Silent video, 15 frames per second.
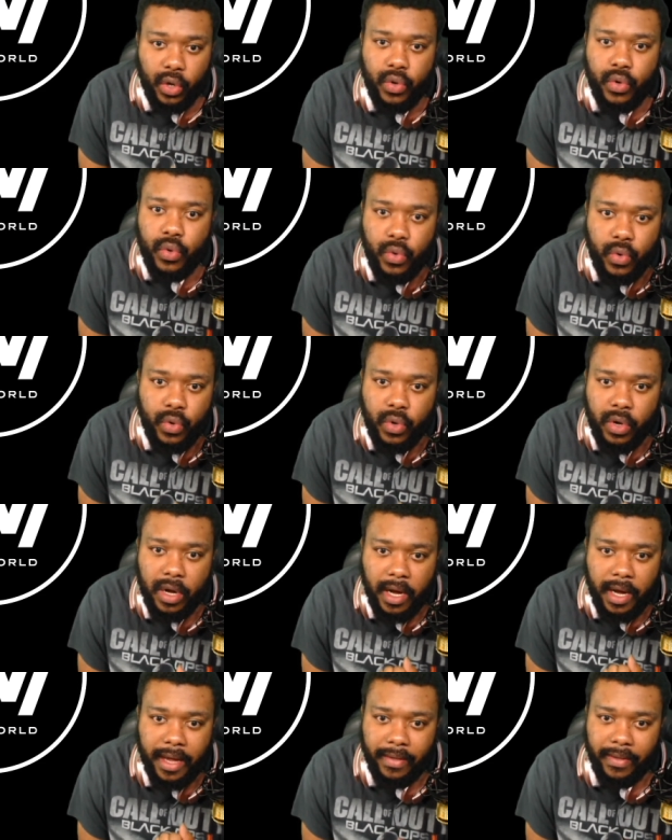who
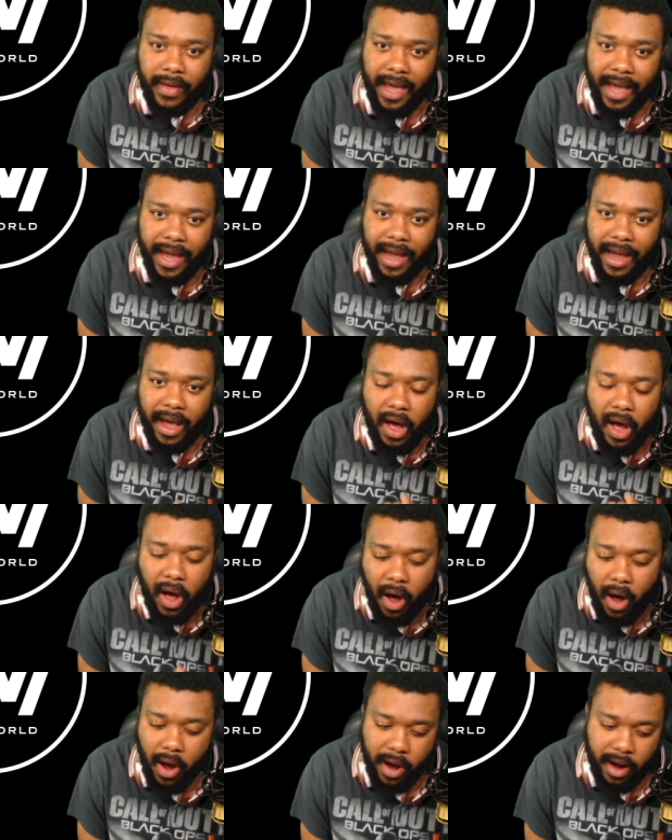they
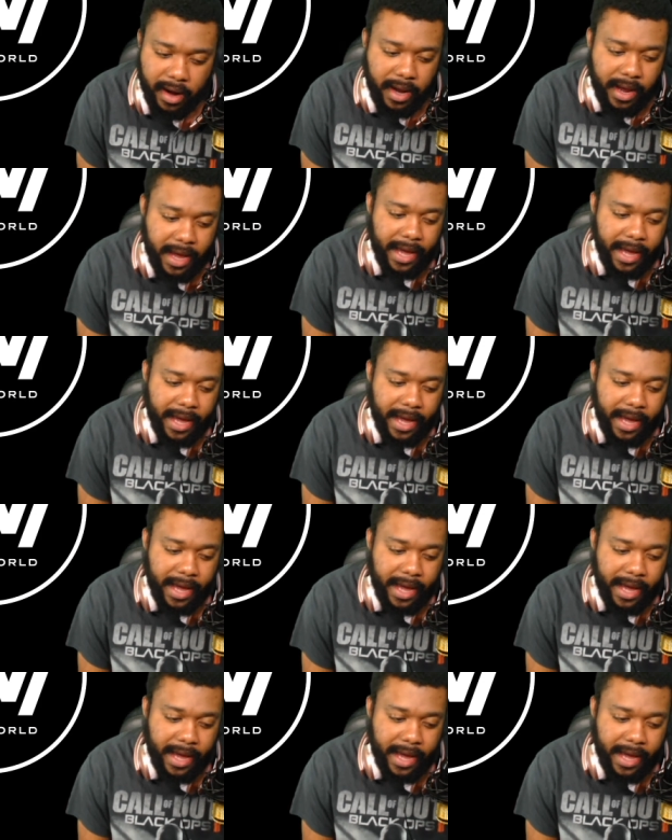are.